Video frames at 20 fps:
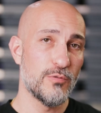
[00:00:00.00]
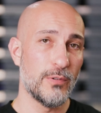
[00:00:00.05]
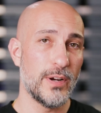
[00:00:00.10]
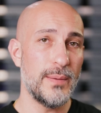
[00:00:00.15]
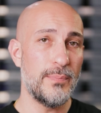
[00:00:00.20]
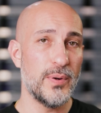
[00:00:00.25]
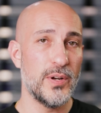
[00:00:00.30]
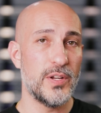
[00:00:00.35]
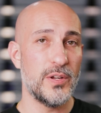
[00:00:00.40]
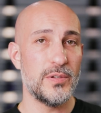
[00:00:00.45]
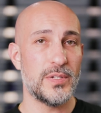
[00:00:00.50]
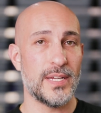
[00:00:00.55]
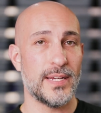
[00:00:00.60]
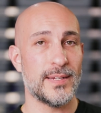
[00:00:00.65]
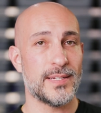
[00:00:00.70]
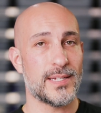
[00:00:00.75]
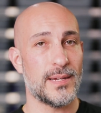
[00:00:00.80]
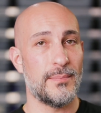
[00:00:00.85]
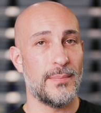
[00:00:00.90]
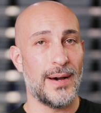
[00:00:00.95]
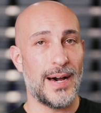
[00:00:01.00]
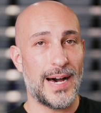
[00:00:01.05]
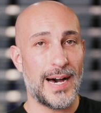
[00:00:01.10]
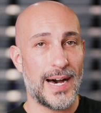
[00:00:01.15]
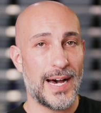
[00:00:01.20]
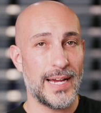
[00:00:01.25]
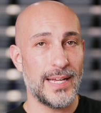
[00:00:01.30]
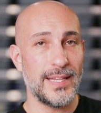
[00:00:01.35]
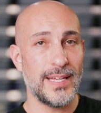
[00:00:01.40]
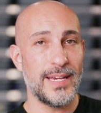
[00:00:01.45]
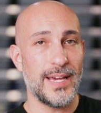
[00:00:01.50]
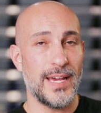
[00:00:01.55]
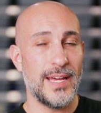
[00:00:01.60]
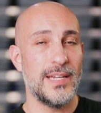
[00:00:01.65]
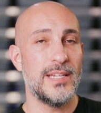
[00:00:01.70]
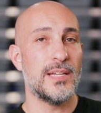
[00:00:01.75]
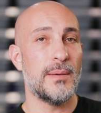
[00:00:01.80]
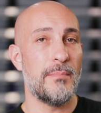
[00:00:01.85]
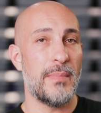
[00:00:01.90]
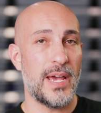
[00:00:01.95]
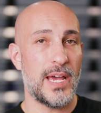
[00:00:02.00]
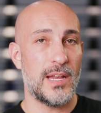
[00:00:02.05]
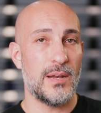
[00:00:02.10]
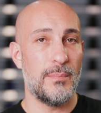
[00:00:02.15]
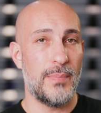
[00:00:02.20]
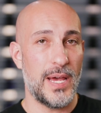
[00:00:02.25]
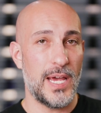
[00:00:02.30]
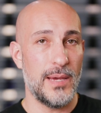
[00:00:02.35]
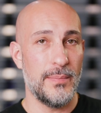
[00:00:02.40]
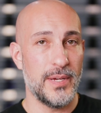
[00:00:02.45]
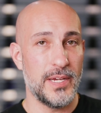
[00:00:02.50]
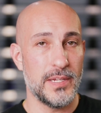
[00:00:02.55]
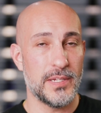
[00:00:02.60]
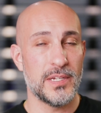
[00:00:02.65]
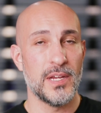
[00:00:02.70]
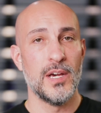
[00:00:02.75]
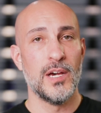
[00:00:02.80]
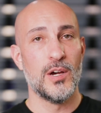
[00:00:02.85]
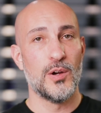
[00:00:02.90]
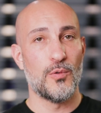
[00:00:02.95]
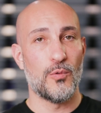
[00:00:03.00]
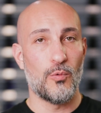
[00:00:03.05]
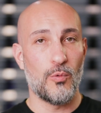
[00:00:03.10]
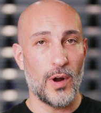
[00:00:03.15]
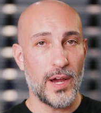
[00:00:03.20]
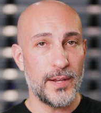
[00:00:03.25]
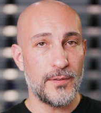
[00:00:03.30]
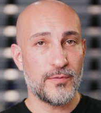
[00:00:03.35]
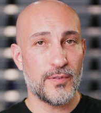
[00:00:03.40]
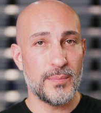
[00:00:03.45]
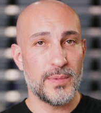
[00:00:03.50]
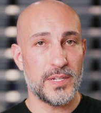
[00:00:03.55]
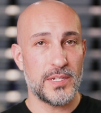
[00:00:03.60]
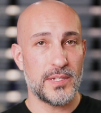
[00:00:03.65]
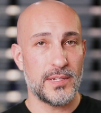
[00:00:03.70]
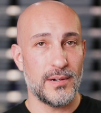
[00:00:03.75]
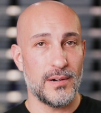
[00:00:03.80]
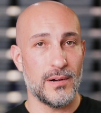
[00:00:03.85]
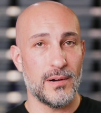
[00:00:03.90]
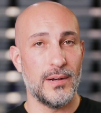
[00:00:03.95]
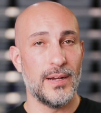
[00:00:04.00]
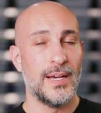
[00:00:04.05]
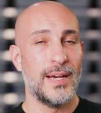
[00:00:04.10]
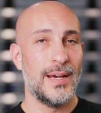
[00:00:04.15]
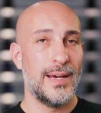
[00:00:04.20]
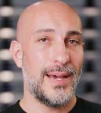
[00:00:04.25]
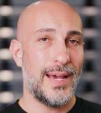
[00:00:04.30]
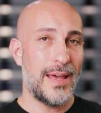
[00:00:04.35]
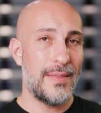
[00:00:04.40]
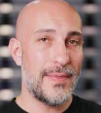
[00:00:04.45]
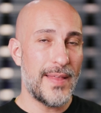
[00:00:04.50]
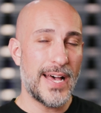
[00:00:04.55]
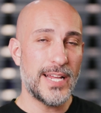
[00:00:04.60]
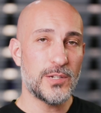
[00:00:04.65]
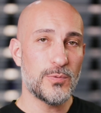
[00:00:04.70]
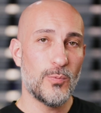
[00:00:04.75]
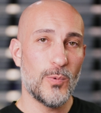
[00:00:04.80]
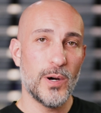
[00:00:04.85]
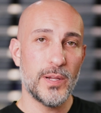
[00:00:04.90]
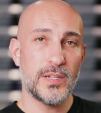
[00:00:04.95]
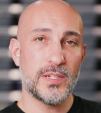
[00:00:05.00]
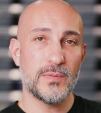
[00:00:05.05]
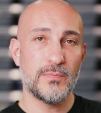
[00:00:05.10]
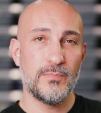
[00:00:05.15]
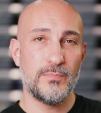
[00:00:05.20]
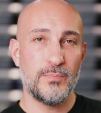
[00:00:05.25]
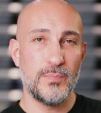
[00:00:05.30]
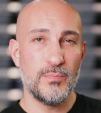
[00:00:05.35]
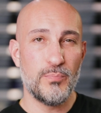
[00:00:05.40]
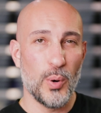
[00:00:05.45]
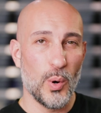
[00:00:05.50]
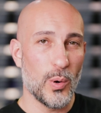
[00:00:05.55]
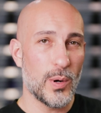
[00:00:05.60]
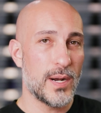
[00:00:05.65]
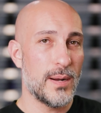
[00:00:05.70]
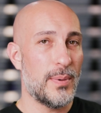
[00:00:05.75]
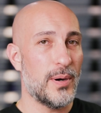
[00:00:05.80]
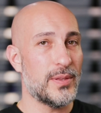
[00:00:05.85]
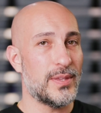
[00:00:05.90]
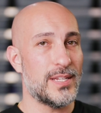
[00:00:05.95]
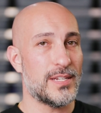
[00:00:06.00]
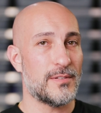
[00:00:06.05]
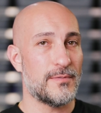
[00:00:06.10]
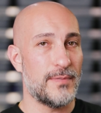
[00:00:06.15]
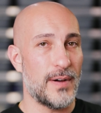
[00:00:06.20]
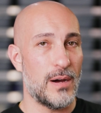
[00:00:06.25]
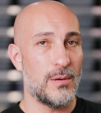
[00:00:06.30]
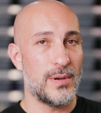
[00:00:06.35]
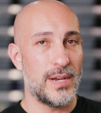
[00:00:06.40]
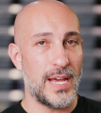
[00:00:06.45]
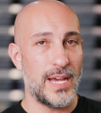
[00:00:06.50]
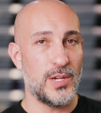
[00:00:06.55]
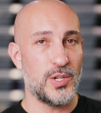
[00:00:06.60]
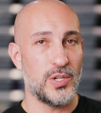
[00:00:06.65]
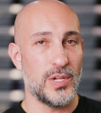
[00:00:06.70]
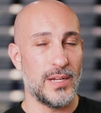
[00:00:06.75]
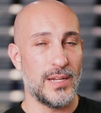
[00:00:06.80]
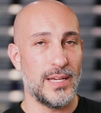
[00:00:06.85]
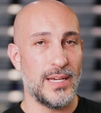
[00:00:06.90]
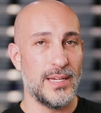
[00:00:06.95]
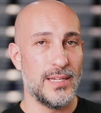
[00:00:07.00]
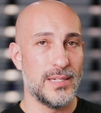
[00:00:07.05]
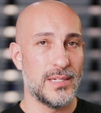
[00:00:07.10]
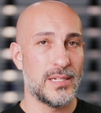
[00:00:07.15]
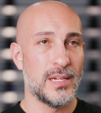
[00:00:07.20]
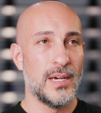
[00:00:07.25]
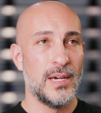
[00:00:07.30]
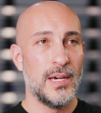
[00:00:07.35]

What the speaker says: reproducing some highly in-demand babies right from the start. And that's what's important about this foundation is